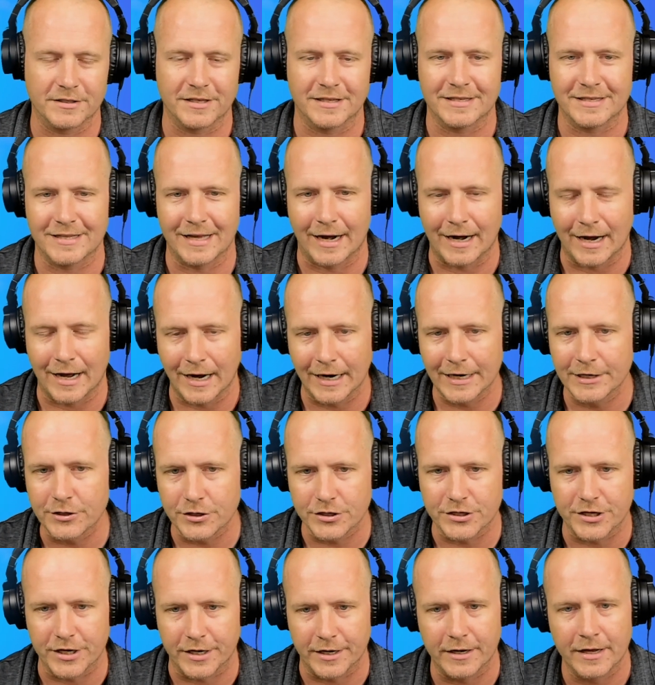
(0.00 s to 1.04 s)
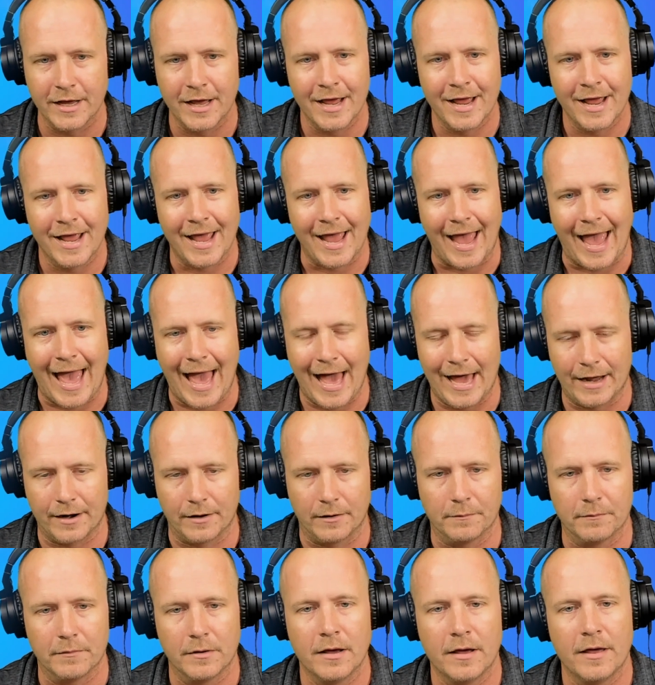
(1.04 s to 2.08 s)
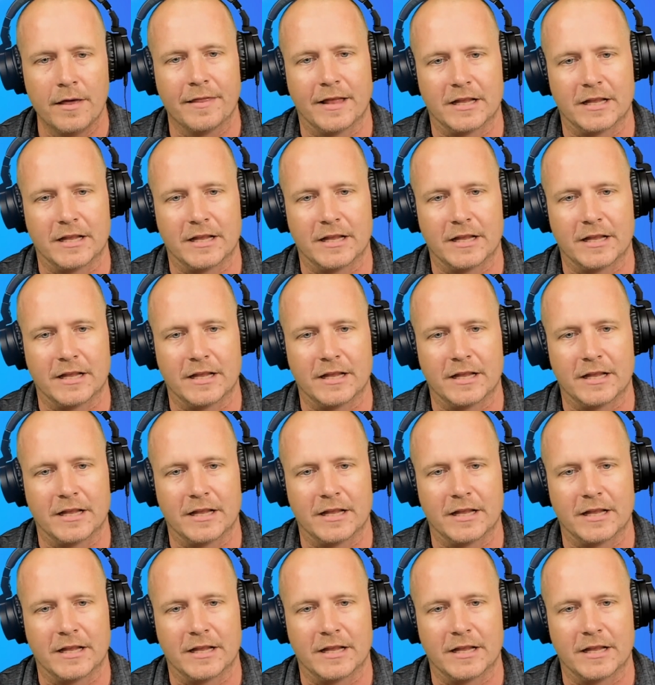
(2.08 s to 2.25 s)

It's that hydrogen atom